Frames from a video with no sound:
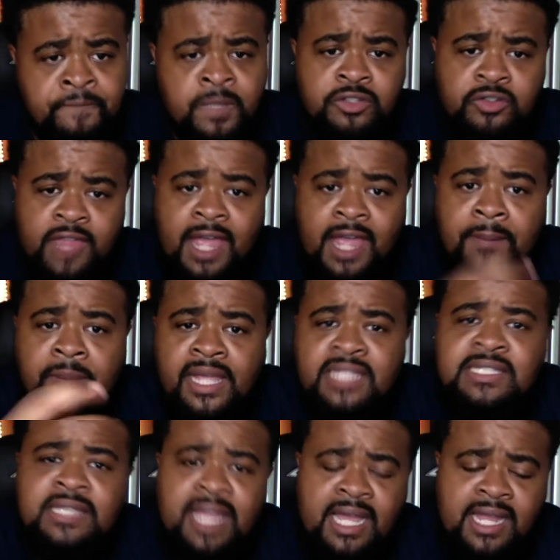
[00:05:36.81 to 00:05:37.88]
so that plays
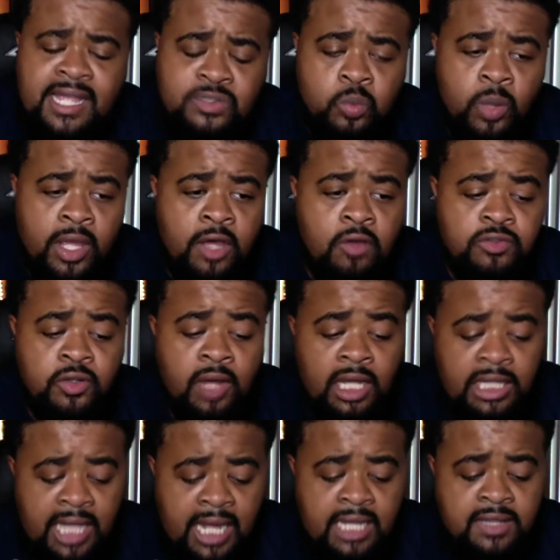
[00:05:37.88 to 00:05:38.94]
in that as well. So a
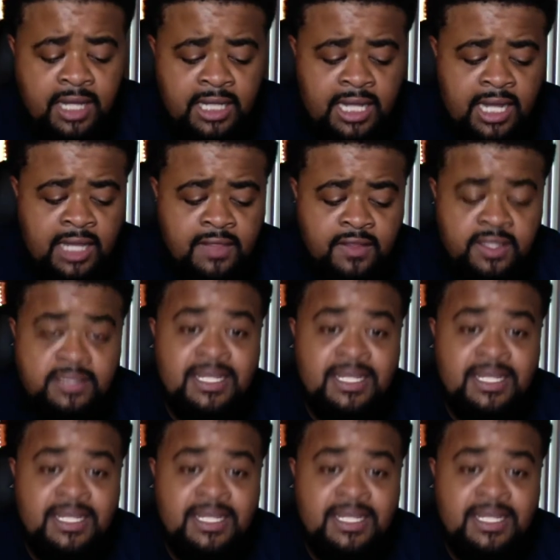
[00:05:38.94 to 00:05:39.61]
lot of this